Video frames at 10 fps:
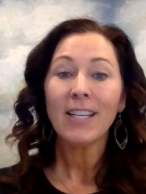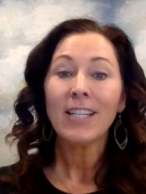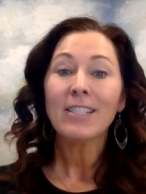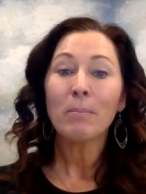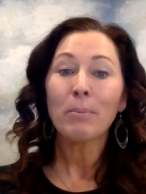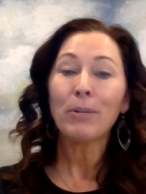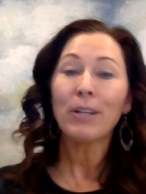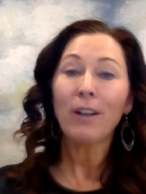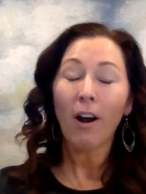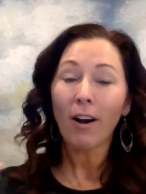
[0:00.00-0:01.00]
to
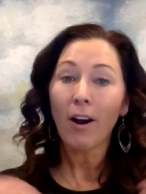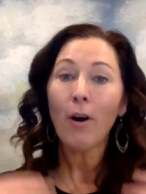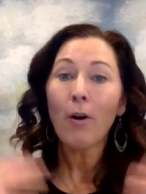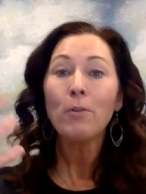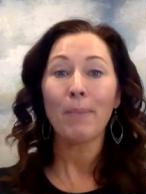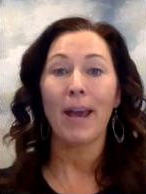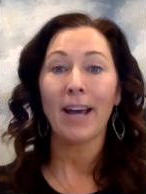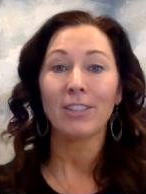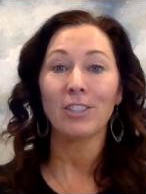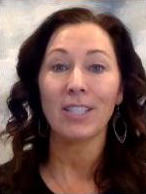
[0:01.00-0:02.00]
put our own
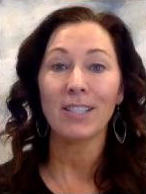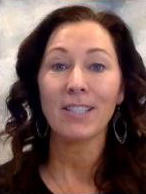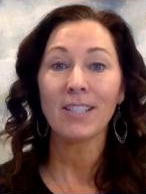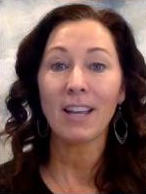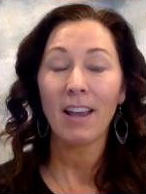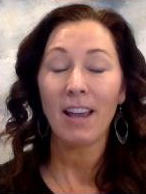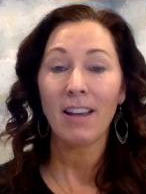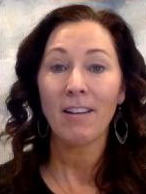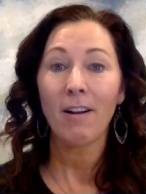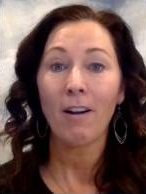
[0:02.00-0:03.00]
passions
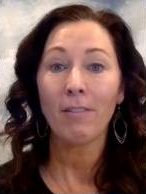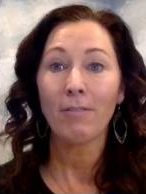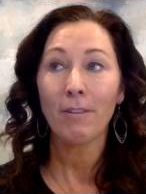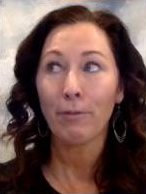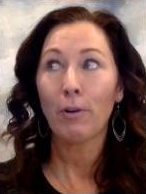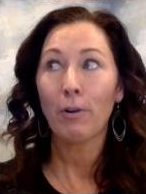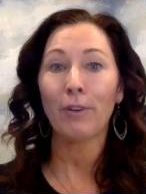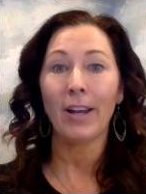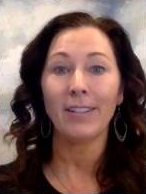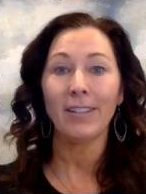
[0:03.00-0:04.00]
at the
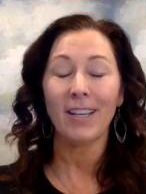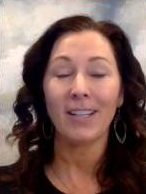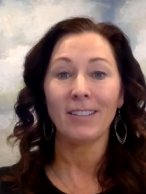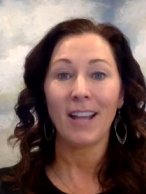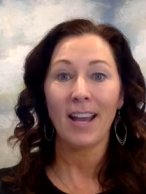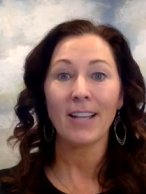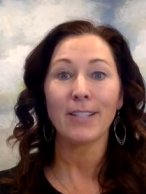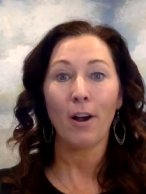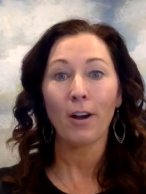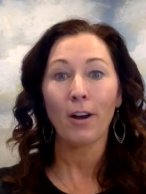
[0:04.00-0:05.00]
forefront and as
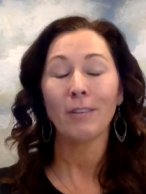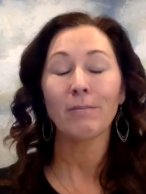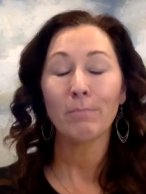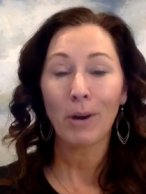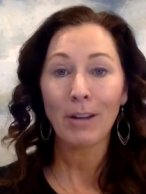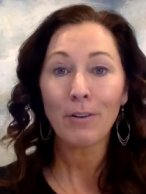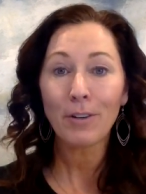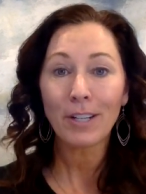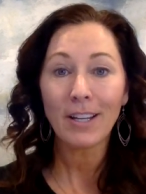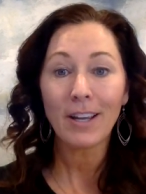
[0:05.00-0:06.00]
our
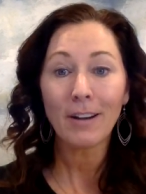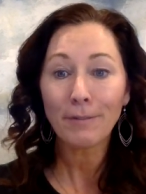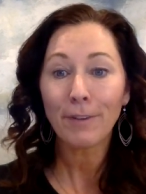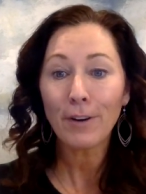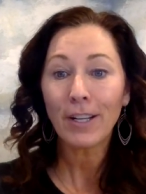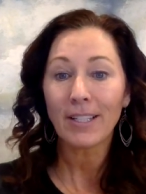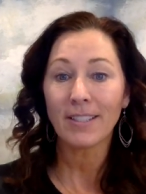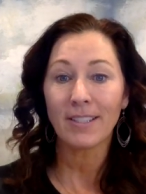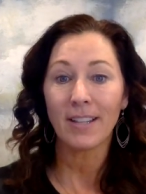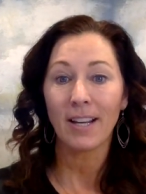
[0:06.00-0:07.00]
priority and our
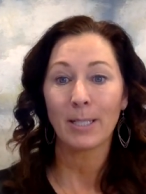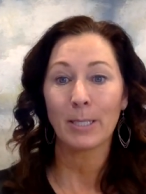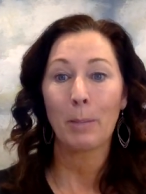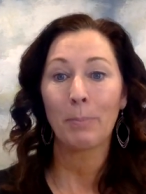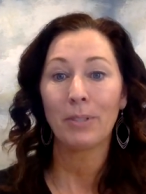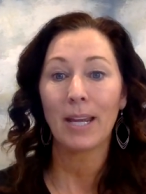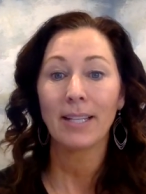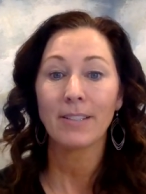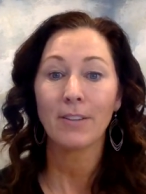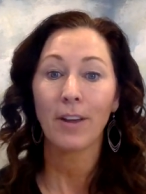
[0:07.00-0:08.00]
focus the next couple
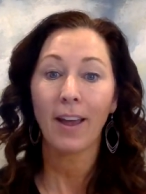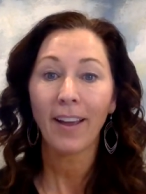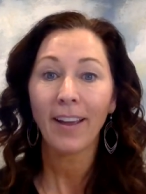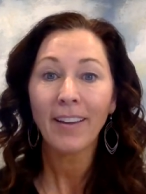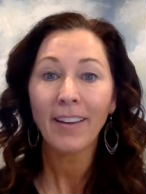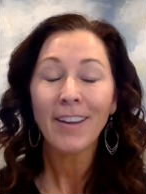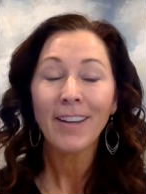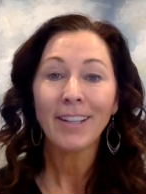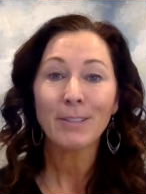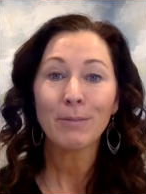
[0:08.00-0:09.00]
days, okay?
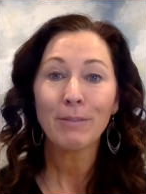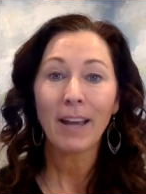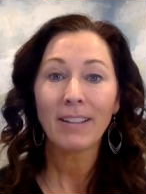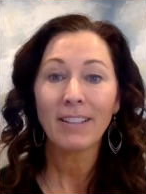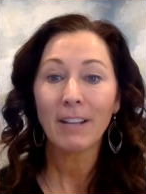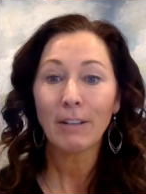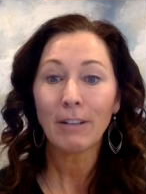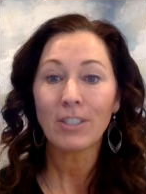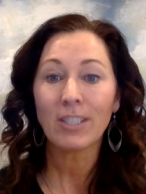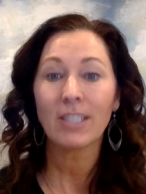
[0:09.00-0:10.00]
Because we've got,
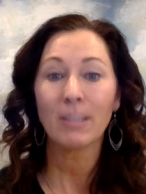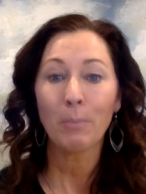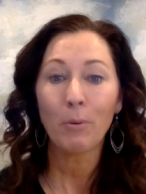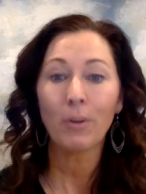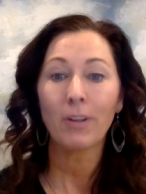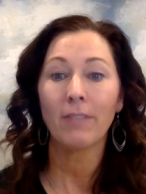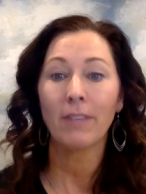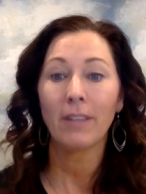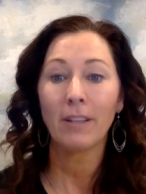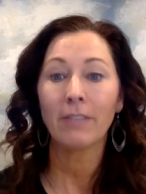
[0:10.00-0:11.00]
just the support of the
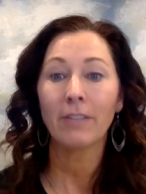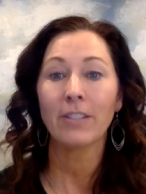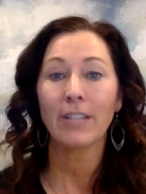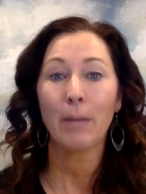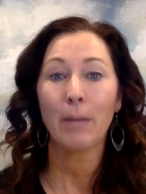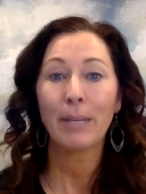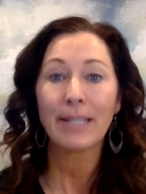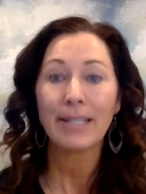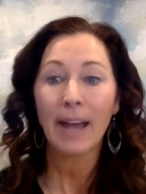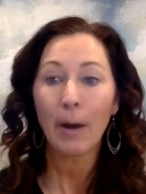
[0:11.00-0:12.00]
universe helping
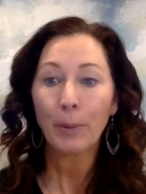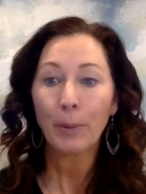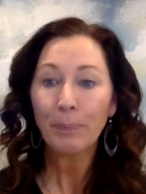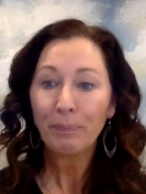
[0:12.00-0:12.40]
us out.